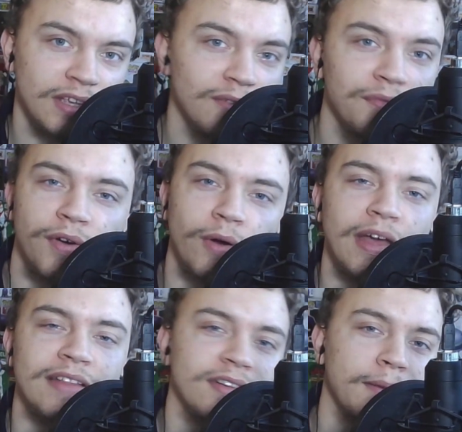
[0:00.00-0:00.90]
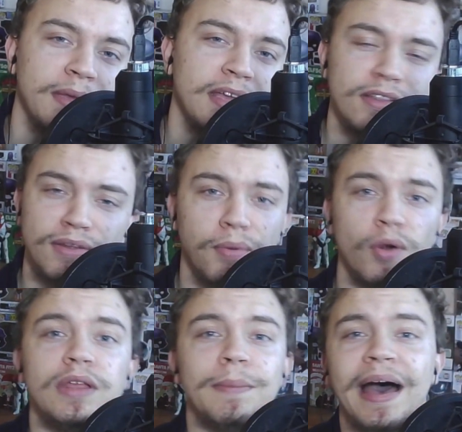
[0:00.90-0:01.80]
even though it ended up being in the
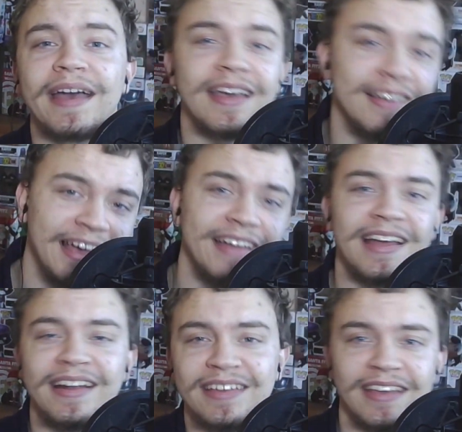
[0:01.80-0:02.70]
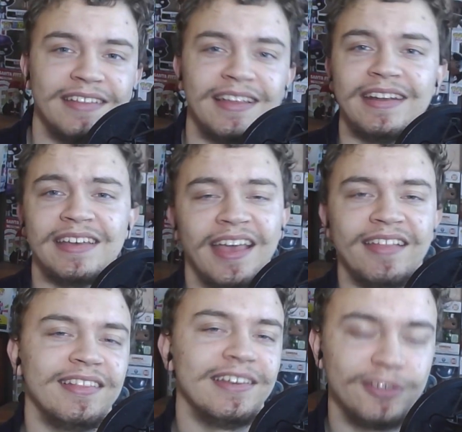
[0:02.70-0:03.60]
poly bag again and again and
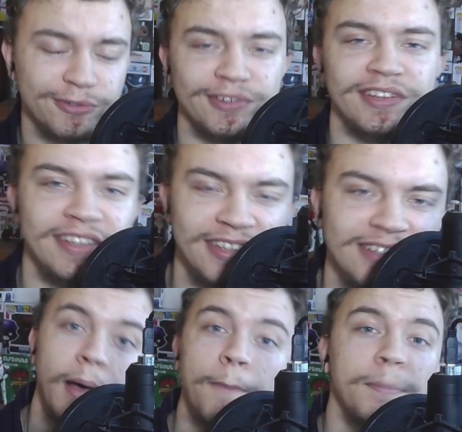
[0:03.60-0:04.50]
again later in the year.